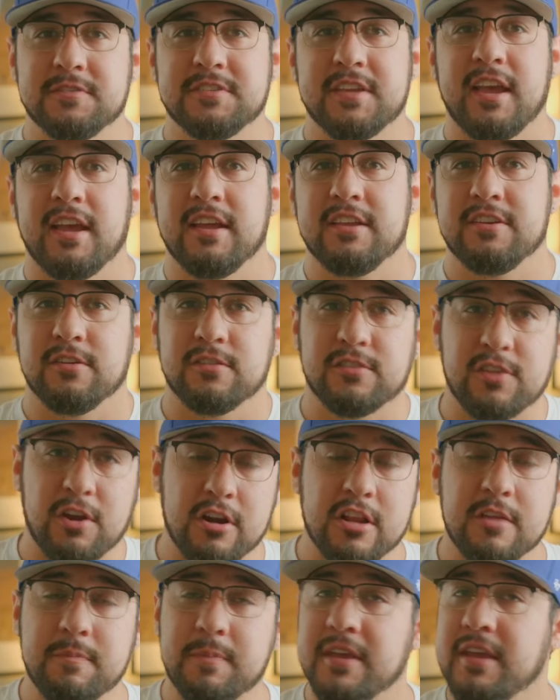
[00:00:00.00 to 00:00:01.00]
second, your
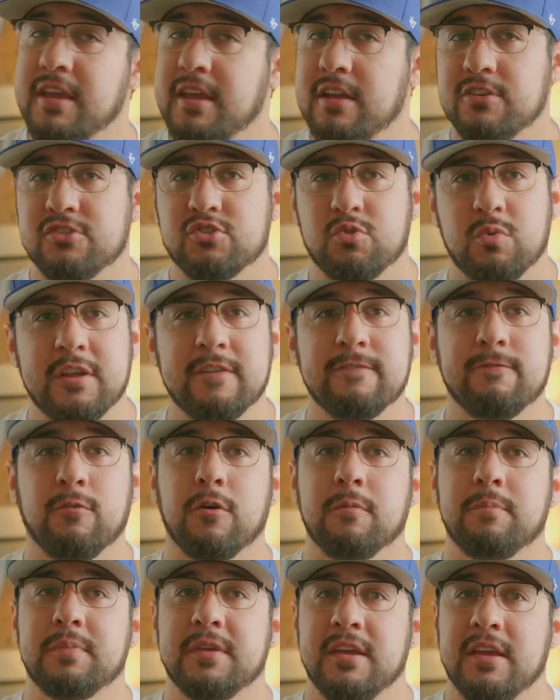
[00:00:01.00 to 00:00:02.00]
30p, your
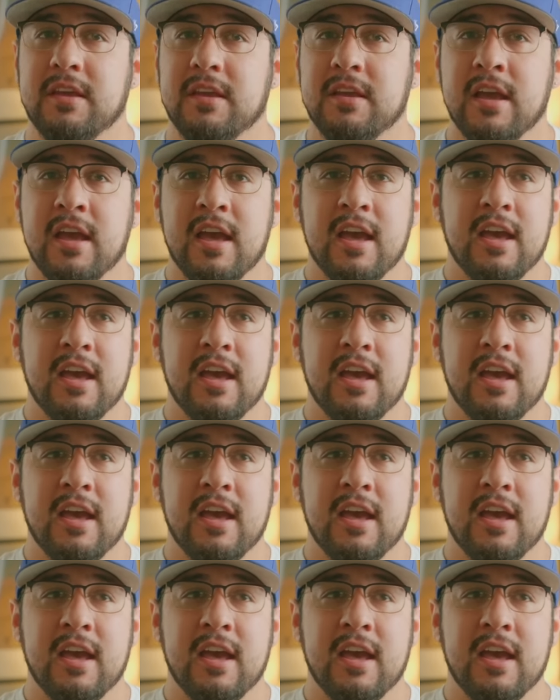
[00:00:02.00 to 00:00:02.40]
24p.